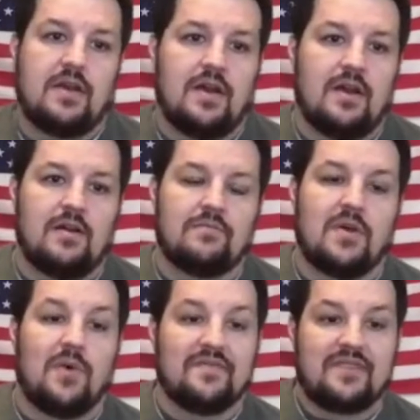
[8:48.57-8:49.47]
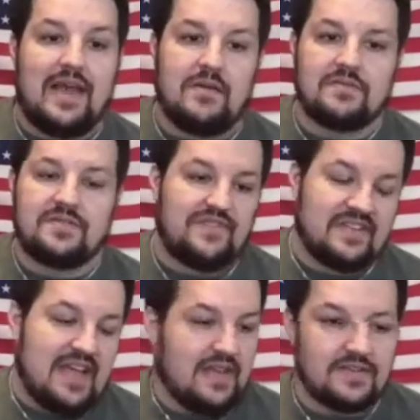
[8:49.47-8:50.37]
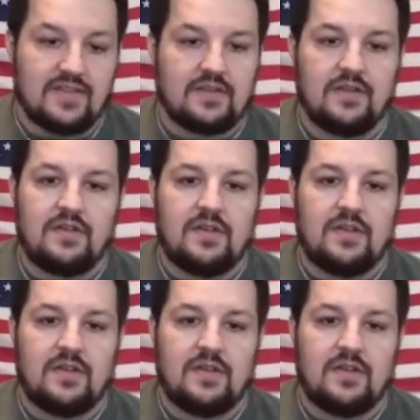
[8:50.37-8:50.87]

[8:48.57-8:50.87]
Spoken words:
My wife now is fantastic.